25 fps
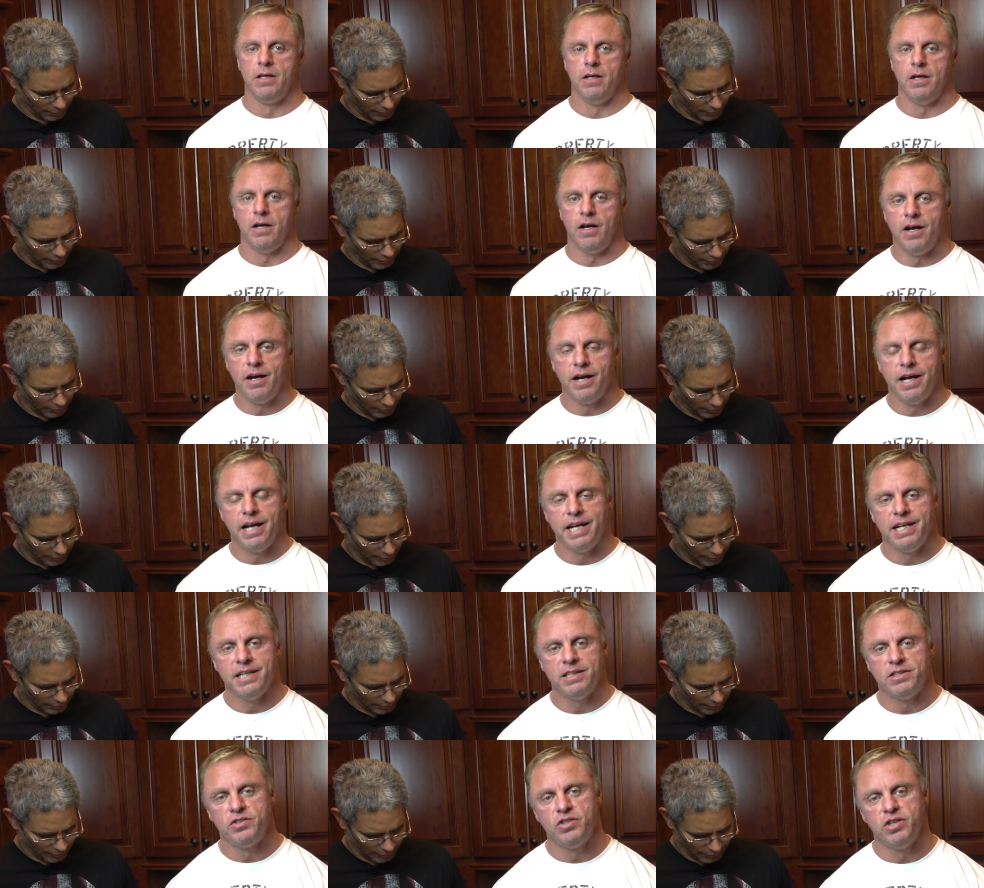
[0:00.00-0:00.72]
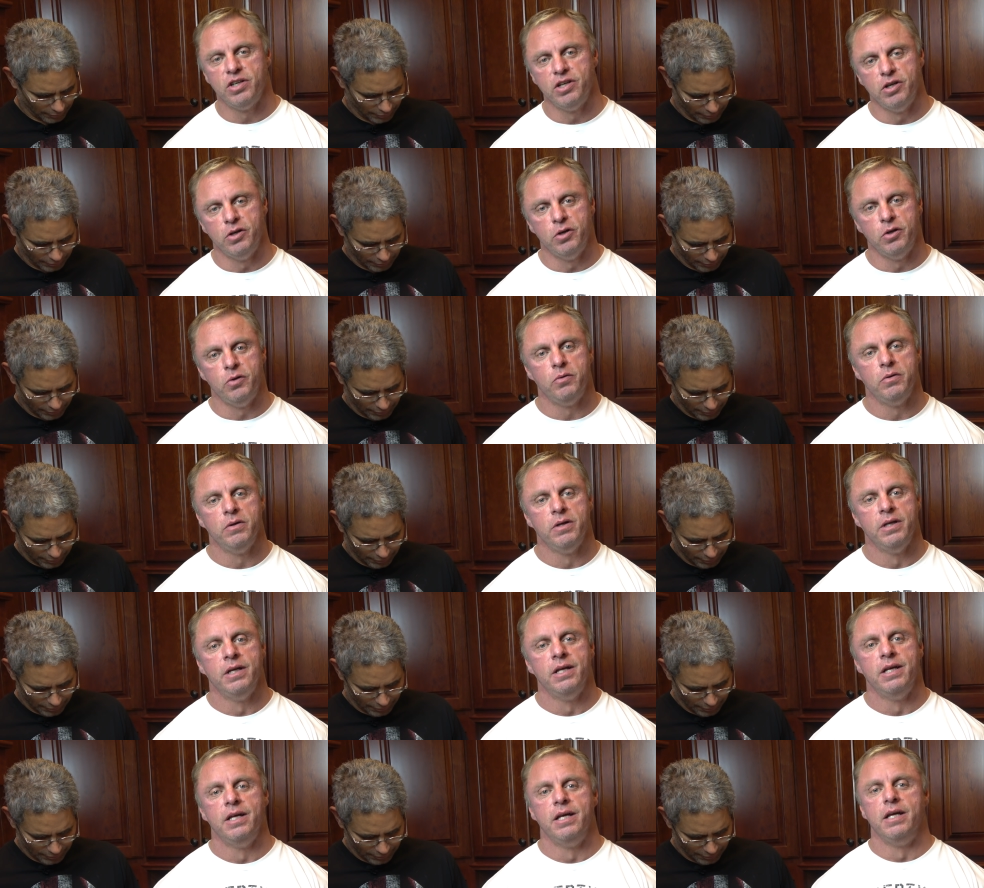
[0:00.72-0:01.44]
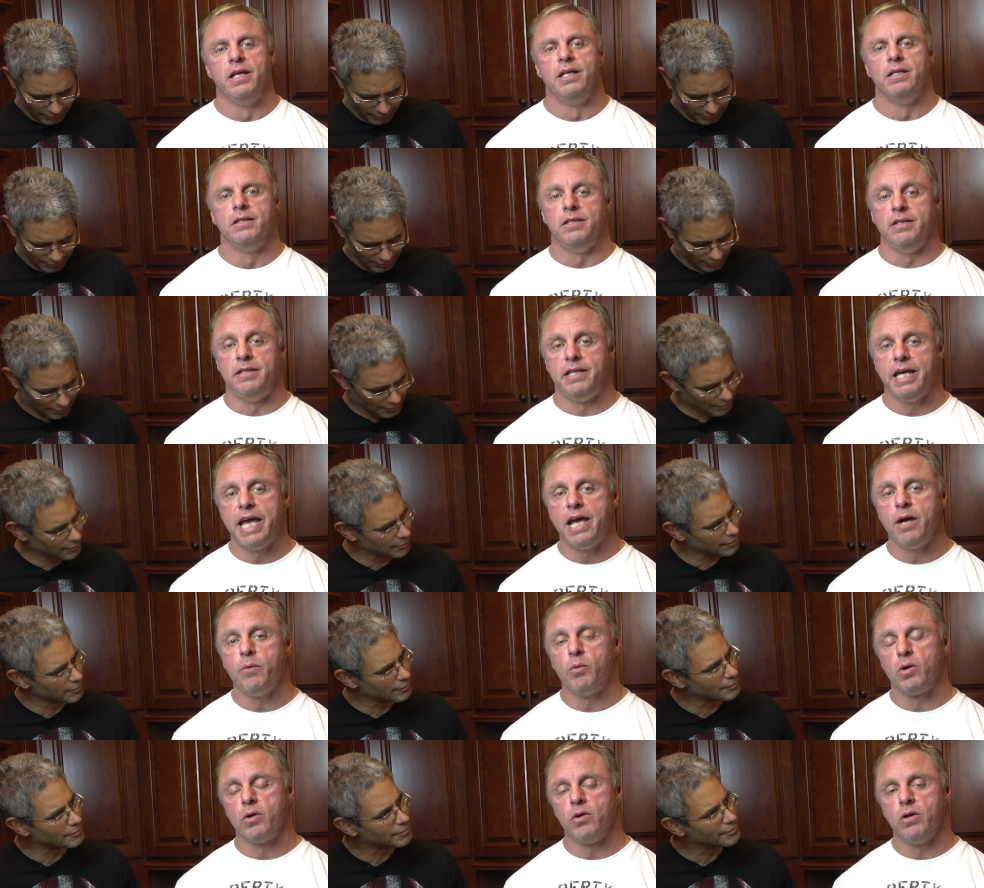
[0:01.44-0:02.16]
Speaker 1: All right, so
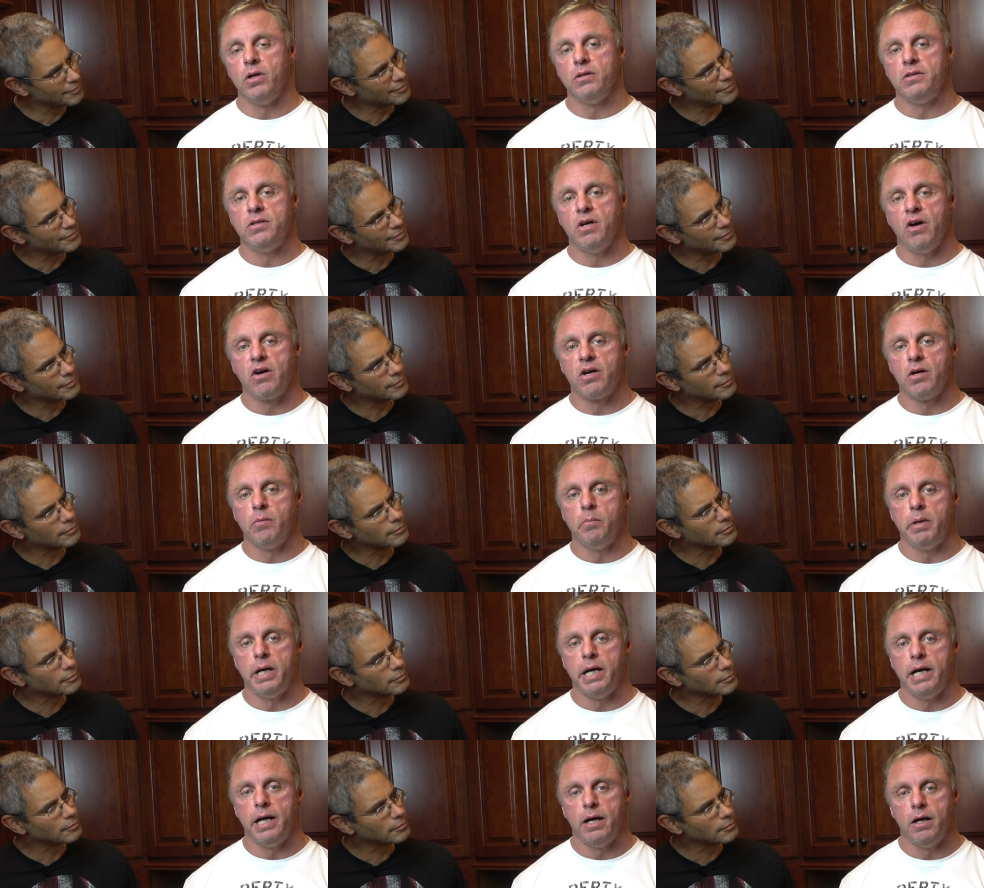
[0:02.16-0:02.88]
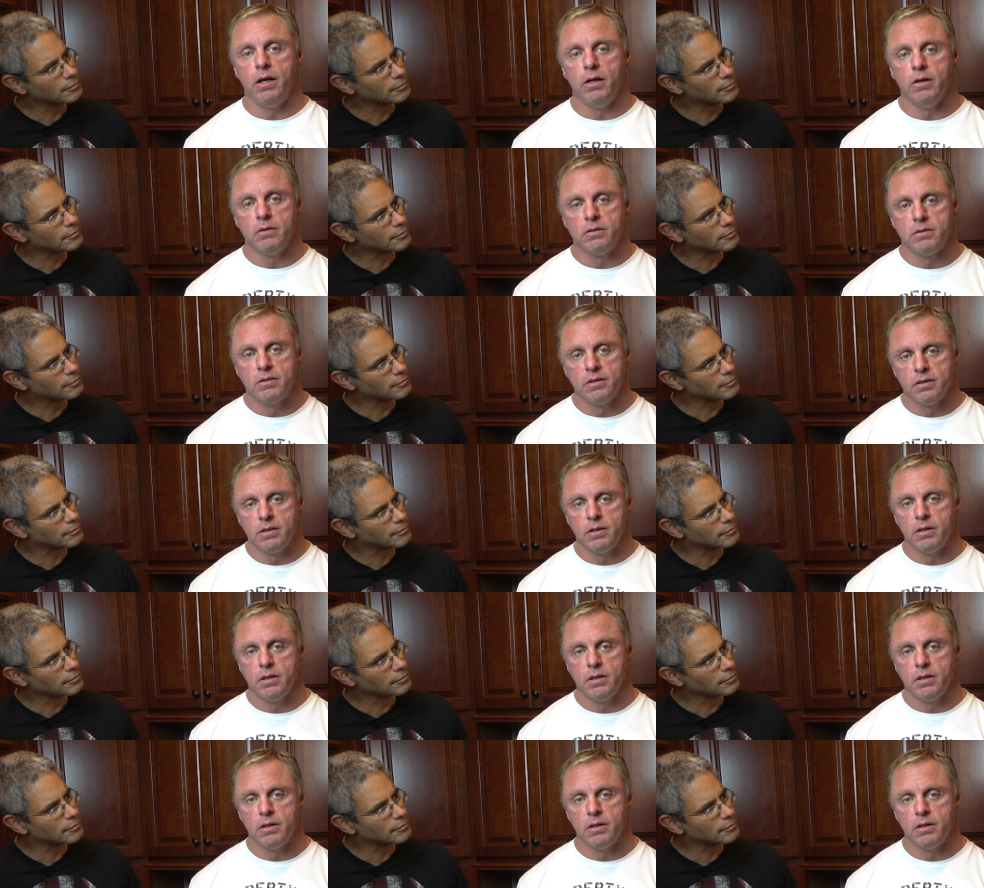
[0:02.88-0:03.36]
today we're going to talk about